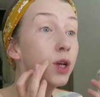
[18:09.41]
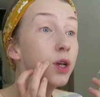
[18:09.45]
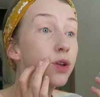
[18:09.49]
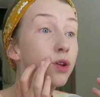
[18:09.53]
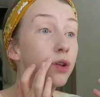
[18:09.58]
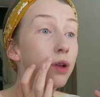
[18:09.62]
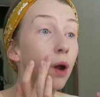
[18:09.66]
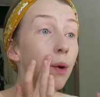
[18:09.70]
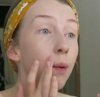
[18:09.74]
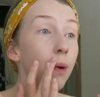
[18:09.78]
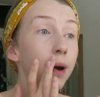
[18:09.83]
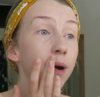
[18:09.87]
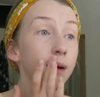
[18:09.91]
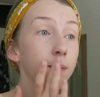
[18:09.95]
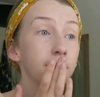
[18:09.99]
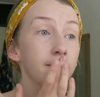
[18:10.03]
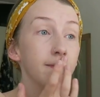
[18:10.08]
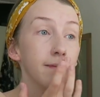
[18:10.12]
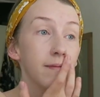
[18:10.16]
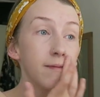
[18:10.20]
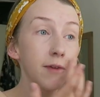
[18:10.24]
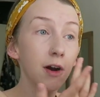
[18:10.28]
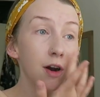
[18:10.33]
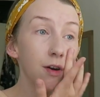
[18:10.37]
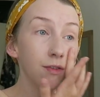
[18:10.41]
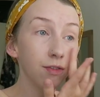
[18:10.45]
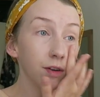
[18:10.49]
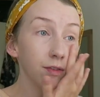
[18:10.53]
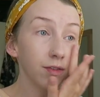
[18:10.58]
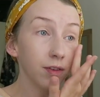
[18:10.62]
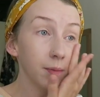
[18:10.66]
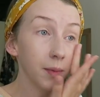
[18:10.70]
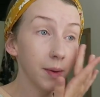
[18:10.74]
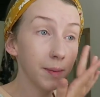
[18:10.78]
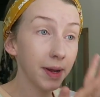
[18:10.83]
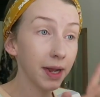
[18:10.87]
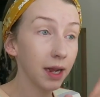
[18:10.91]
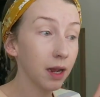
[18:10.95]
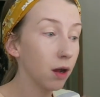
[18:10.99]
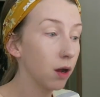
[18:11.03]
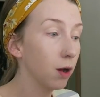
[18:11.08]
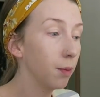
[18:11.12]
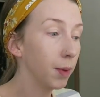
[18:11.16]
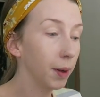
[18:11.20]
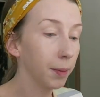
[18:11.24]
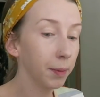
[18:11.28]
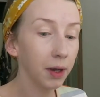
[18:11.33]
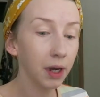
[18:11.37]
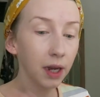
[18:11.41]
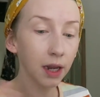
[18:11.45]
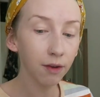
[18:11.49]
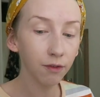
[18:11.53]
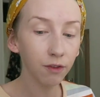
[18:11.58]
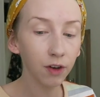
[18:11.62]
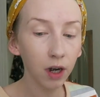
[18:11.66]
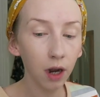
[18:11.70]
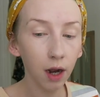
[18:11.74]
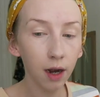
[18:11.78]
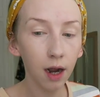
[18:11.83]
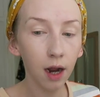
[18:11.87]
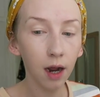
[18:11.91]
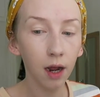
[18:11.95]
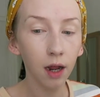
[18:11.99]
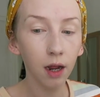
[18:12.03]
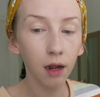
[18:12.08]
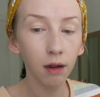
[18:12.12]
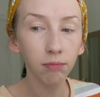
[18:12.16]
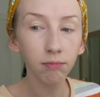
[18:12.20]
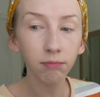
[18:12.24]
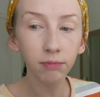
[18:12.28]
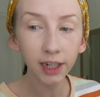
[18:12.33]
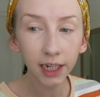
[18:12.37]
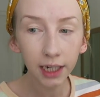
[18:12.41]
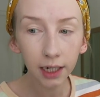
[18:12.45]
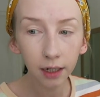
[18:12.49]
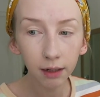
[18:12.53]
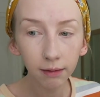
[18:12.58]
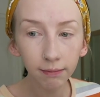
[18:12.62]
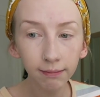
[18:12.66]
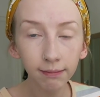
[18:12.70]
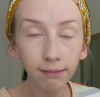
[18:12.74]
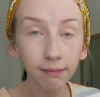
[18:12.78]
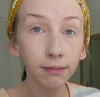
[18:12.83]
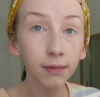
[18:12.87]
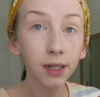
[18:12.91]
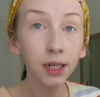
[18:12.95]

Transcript: So um, after I've done my makeup, I'm going to give Delilah her dinner,